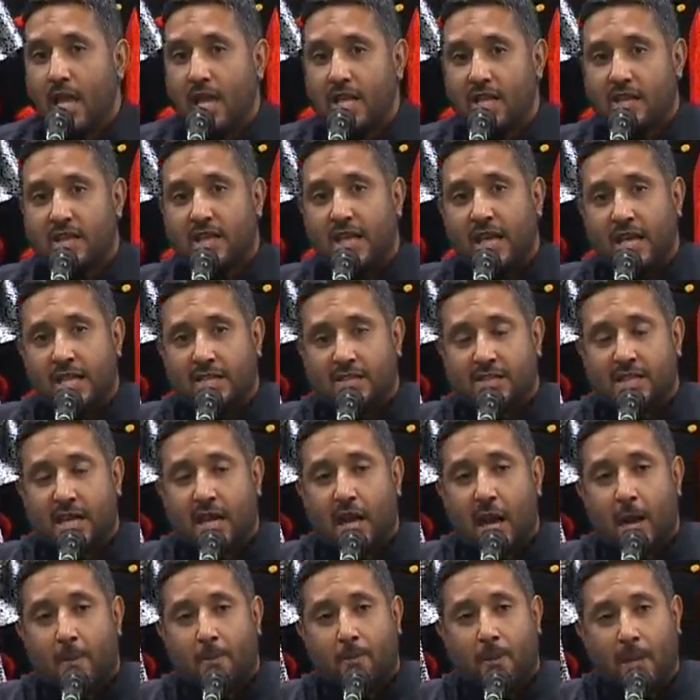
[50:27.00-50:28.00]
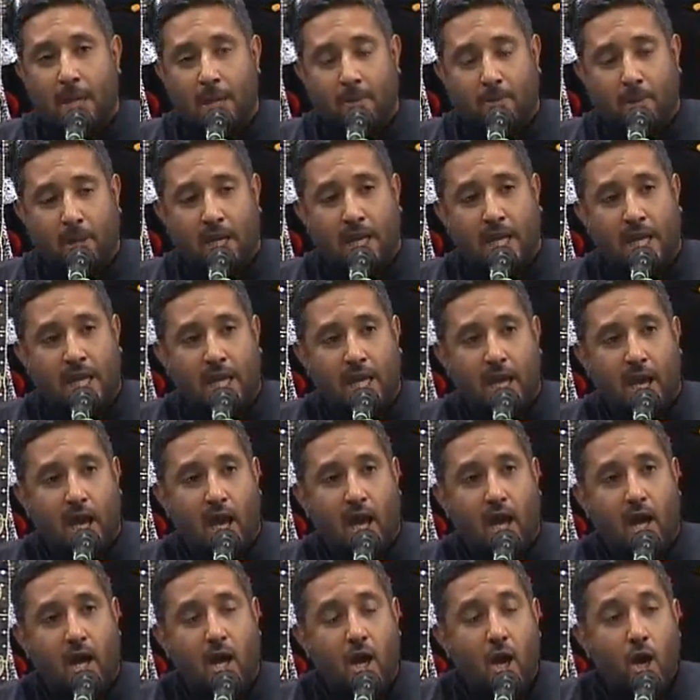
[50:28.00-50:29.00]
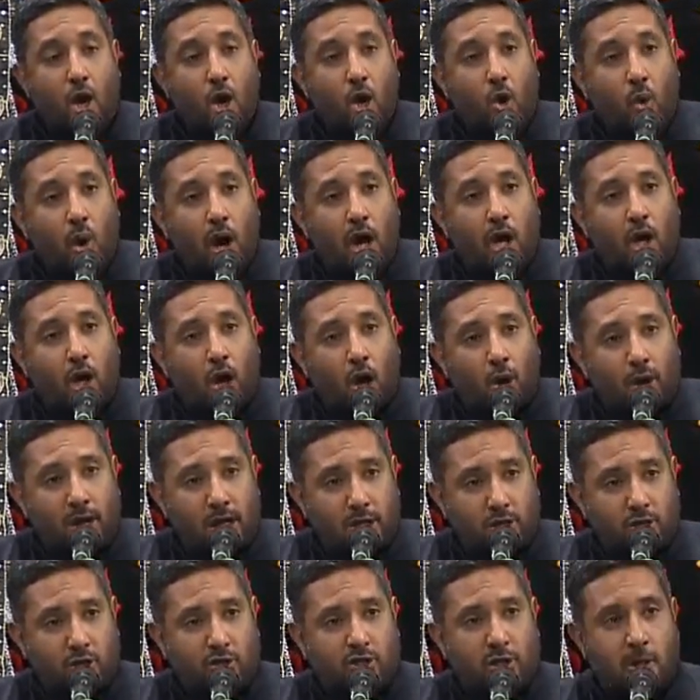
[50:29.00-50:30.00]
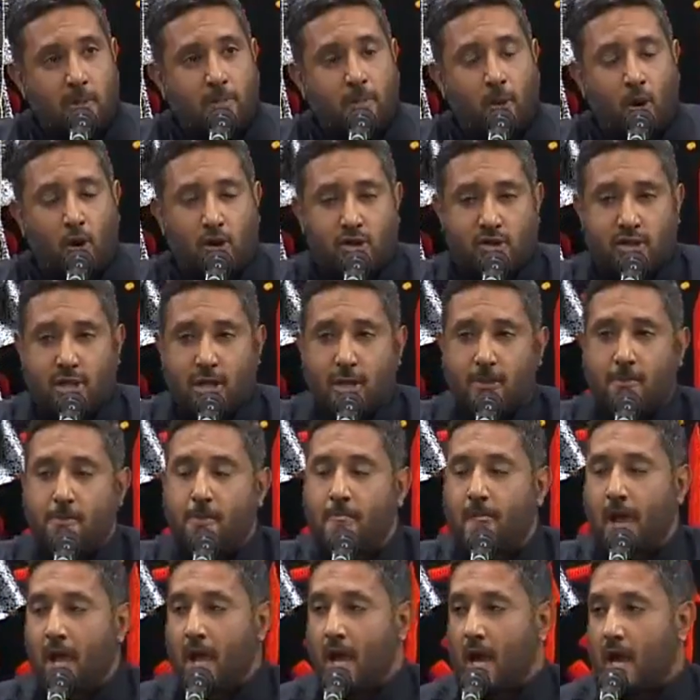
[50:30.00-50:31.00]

He thinks there are people here who are going to support him."